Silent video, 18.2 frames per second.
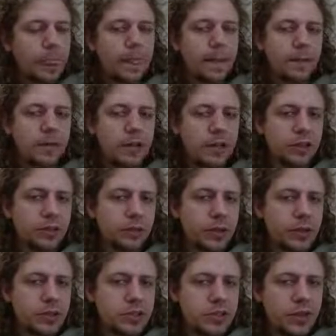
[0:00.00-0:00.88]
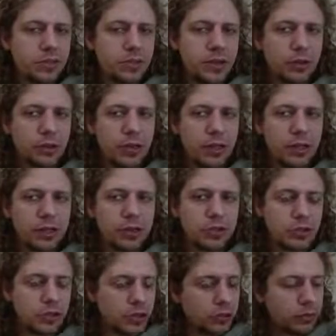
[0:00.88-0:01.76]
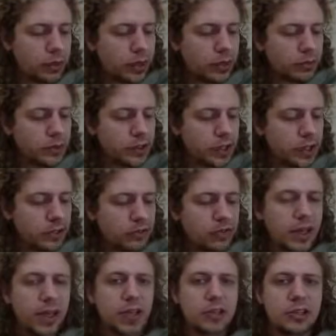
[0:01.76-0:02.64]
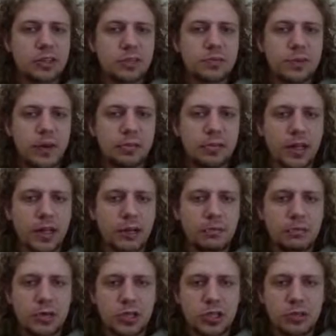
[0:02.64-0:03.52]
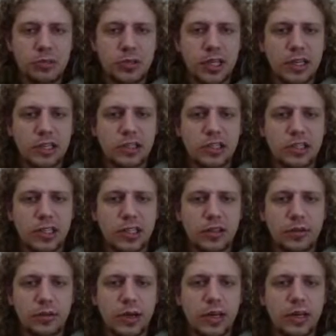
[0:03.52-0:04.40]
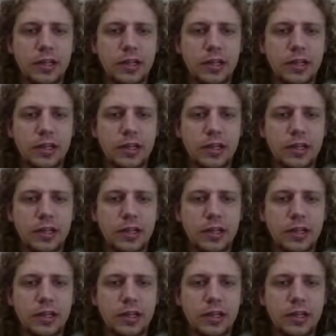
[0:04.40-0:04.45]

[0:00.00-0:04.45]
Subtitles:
e3 is definitely weak, so the way that we take advantage is by playing bishop takes d3.